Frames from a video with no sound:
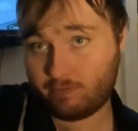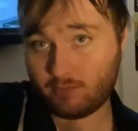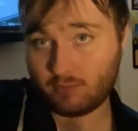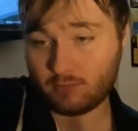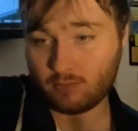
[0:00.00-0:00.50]

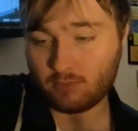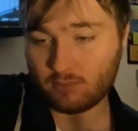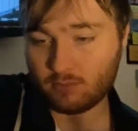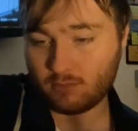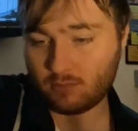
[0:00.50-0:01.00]

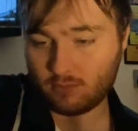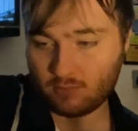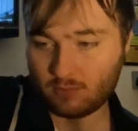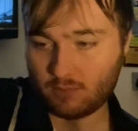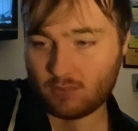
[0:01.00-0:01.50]

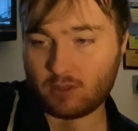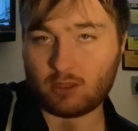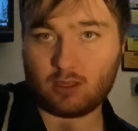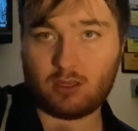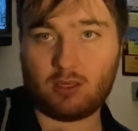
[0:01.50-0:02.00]

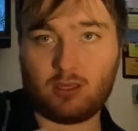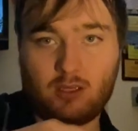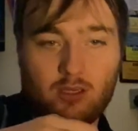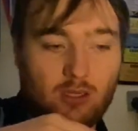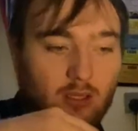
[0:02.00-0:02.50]

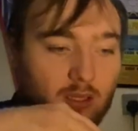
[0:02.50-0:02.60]
Nothing is said.